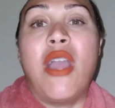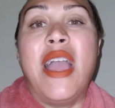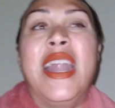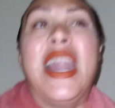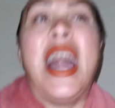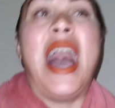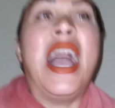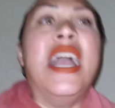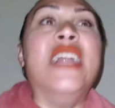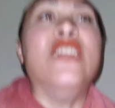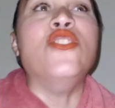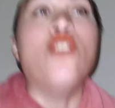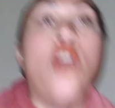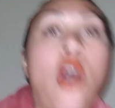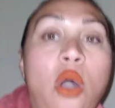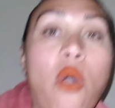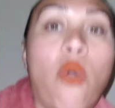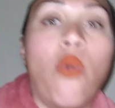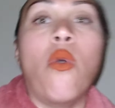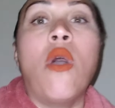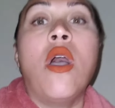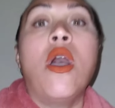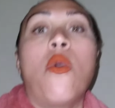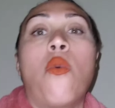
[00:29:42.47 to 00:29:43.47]
And I
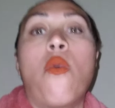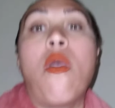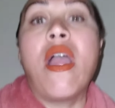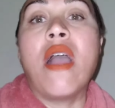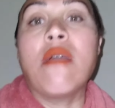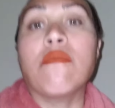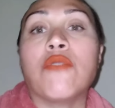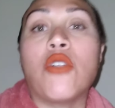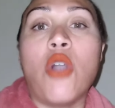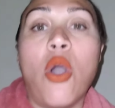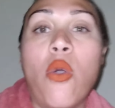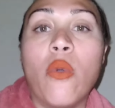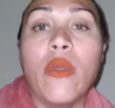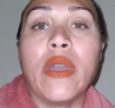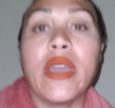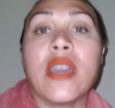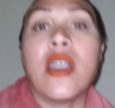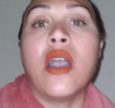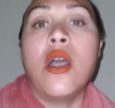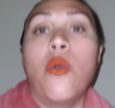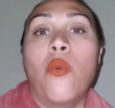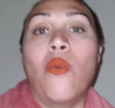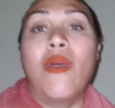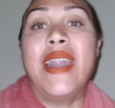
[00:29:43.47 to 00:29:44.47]
know where I'm going
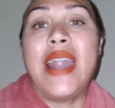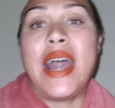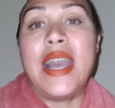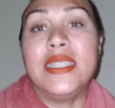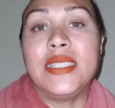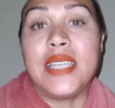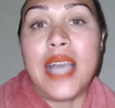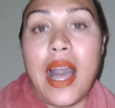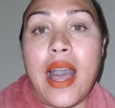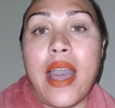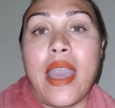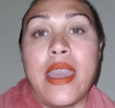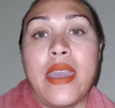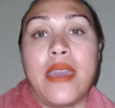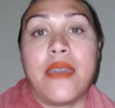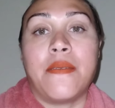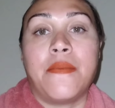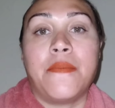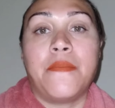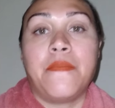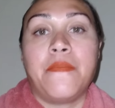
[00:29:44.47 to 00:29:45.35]
when I die.